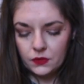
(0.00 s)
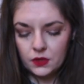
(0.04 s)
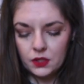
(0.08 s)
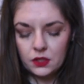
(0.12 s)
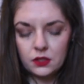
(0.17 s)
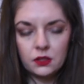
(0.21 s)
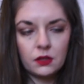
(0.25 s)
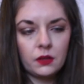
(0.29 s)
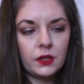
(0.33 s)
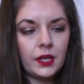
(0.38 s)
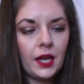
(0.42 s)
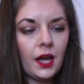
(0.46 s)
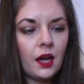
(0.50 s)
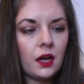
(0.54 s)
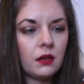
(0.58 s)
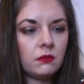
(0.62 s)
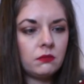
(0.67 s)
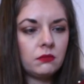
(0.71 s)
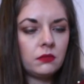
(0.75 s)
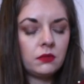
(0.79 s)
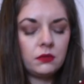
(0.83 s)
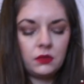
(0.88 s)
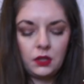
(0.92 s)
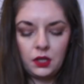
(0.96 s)
So yeah,
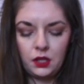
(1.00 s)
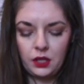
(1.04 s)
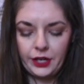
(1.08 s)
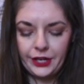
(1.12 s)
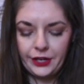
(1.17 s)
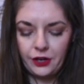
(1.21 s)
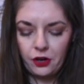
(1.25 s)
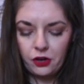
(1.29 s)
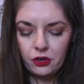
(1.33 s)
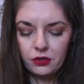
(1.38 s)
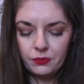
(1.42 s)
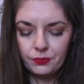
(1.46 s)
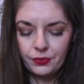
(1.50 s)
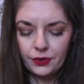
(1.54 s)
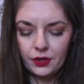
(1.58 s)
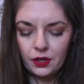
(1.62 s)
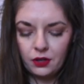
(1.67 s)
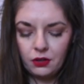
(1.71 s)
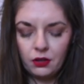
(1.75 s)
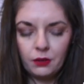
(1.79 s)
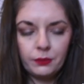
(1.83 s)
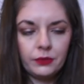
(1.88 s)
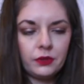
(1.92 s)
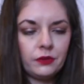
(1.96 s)
I hope
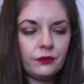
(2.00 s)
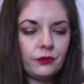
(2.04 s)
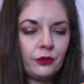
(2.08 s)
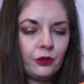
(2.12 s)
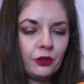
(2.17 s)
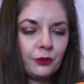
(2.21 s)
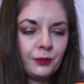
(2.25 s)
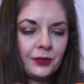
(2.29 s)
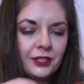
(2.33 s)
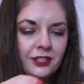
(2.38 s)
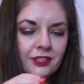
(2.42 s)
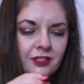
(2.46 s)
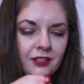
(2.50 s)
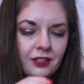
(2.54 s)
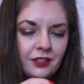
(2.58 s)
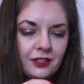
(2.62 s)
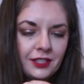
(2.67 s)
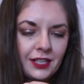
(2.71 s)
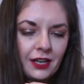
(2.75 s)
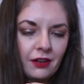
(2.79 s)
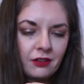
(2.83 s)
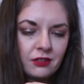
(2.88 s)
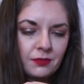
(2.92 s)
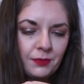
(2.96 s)
Allotment Vlogmas
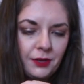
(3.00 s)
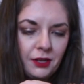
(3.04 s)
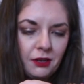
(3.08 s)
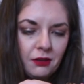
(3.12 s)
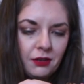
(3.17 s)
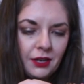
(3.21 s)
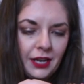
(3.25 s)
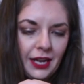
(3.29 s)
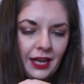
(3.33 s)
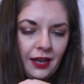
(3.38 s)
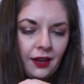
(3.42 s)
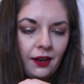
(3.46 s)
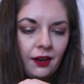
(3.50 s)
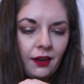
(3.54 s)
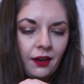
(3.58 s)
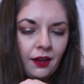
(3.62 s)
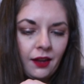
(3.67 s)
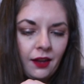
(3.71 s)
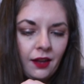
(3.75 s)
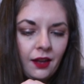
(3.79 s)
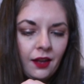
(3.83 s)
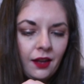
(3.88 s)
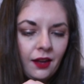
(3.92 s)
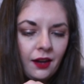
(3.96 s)
turns out to be okay.
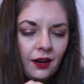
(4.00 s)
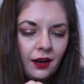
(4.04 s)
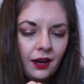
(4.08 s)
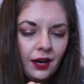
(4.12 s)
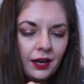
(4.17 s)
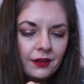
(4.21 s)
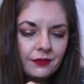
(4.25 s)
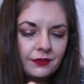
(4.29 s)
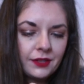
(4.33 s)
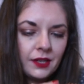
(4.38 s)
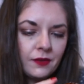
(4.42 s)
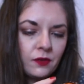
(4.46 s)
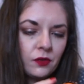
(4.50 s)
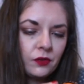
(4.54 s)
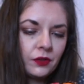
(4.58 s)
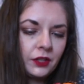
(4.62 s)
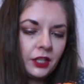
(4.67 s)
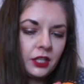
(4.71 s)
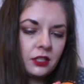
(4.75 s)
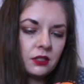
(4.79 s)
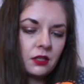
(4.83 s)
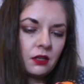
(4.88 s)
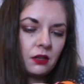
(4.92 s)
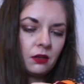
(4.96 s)
I've never
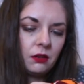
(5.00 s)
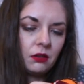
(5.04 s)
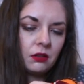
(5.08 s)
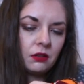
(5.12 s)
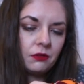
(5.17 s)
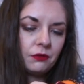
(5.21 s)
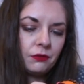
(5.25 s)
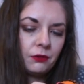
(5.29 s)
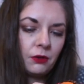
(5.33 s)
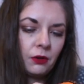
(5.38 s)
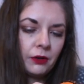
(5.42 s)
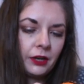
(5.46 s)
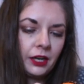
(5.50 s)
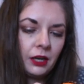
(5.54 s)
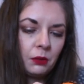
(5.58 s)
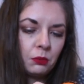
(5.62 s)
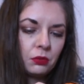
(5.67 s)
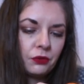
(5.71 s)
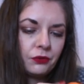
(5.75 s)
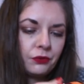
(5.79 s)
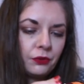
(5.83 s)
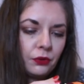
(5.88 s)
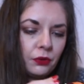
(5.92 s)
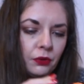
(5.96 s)
really done a lot of vlogging
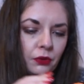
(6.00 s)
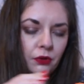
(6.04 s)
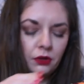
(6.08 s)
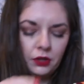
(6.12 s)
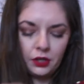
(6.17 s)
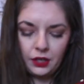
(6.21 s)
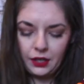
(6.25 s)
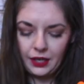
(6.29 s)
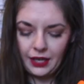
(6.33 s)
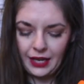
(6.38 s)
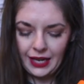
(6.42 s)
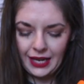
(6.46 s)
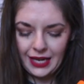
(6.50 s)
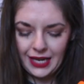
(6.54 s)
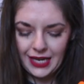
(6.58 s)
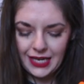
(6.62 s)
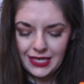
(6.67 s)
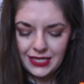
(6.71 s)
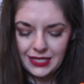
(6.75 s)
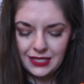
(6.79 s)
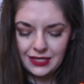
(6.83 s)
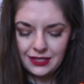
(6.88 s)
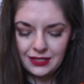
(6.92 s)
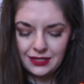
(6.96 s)
before,
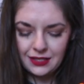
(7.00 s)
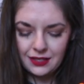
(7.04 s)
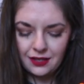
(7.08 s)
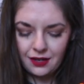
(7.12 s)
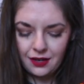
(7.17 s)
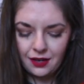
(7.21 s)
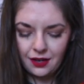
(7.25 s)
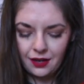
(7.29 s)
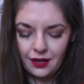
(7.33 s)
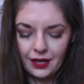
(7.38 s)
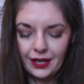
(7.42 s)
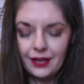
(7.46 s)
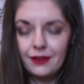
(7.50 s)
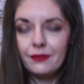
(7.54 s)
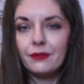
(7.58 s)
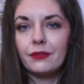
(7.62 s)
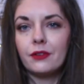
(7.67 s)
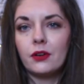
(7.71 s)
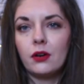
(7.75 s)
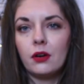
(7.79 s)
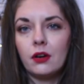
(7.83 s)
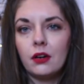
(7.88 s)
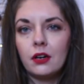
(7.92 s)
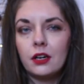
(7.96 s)
and I've
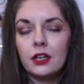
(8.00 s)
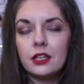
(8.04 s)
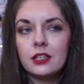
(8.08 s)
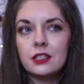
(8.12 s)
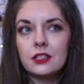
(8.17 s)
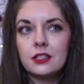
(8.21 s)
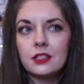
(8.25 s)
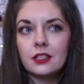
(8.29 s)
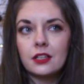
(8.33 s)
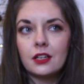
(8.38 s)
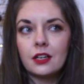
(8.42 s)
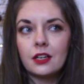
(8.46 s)
got